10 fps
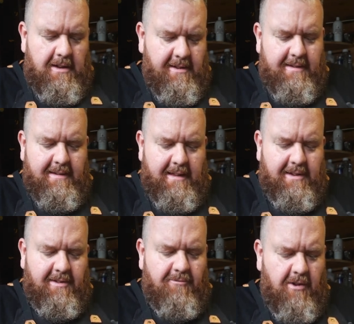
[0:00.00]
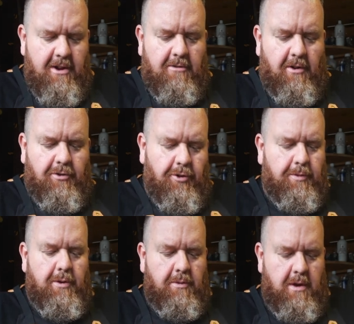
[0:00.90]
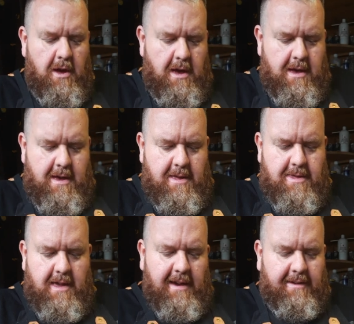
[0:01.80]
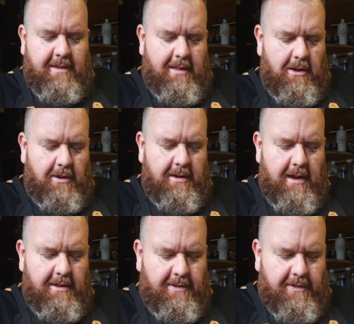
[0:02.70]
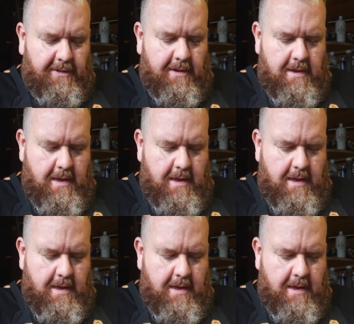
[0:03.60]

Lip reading: slicing right across the spoon. Nice and long cuts.